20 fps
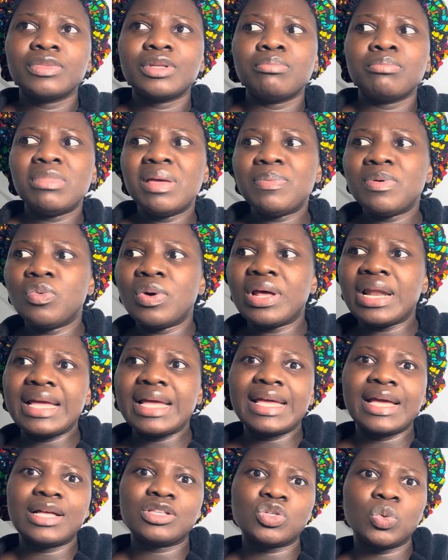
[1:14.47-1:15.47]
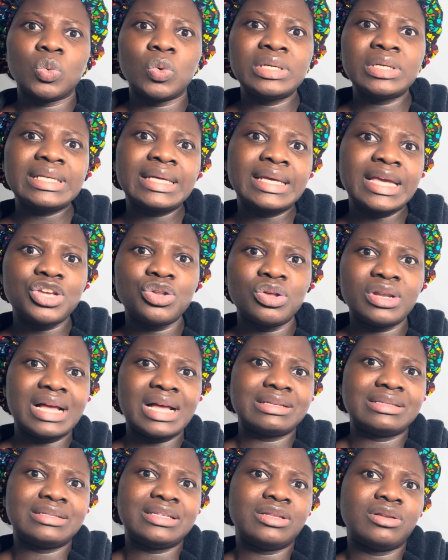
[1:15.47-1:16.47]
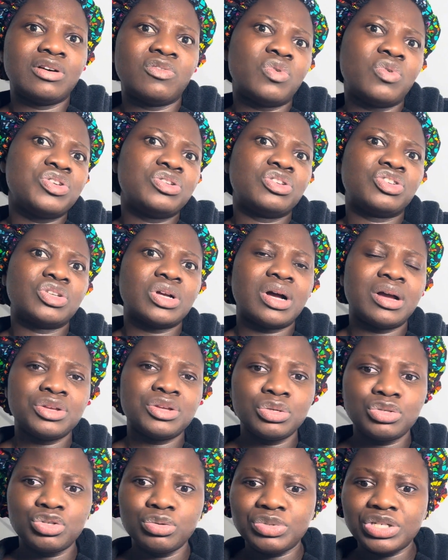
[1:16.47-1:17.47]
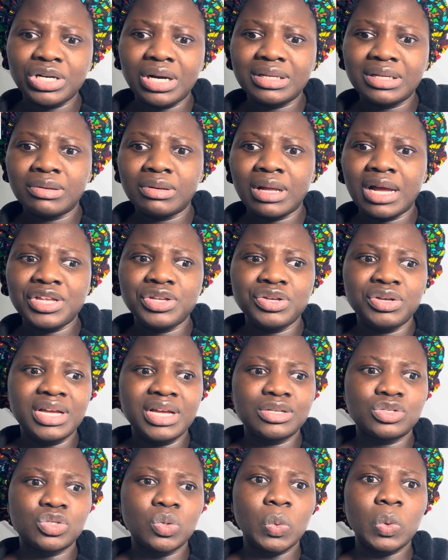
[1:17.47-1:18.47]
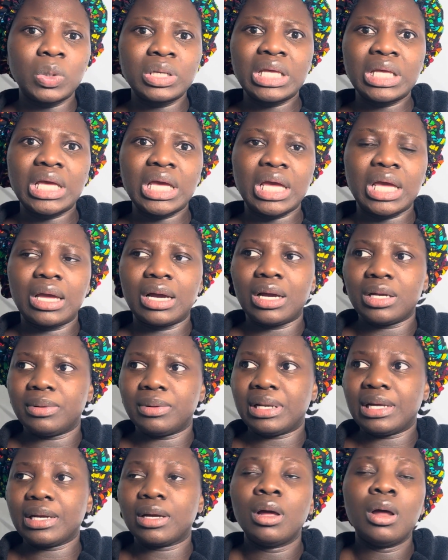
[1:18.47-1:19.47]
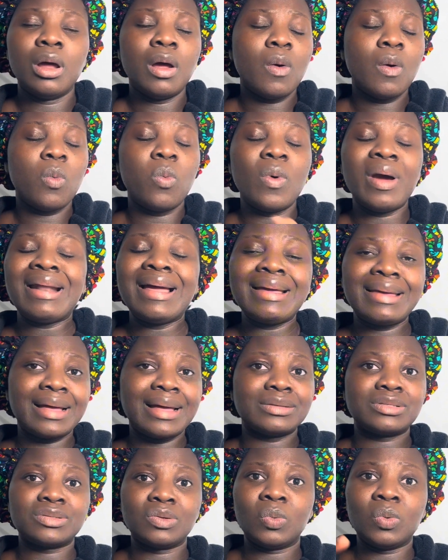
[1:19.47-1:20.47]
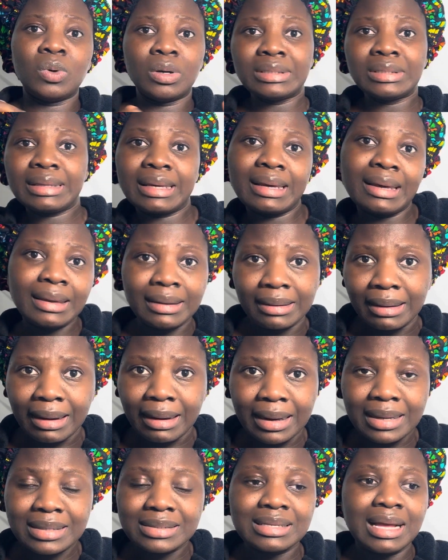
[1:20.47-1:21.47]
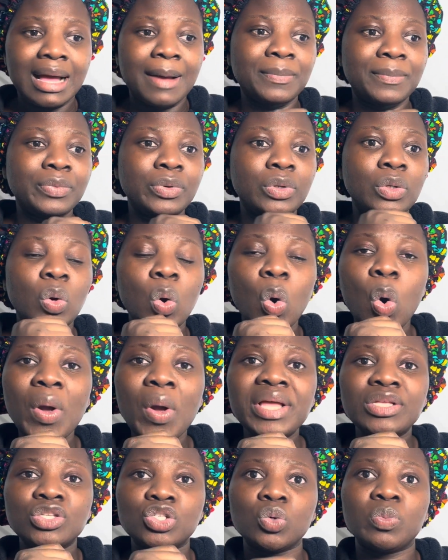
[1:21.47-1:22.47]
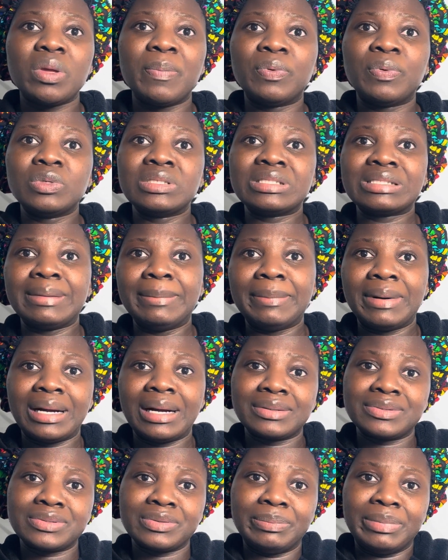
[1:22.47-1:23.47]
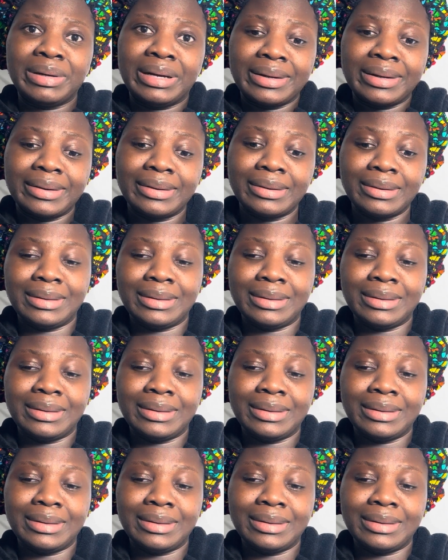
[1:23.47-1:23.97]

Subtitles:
maybe when I get to 1k, you know that zeal of when you start a YouTube channel and you get to 1k and you're like, when I get to 1k, guys, I'm going to be posting back to back.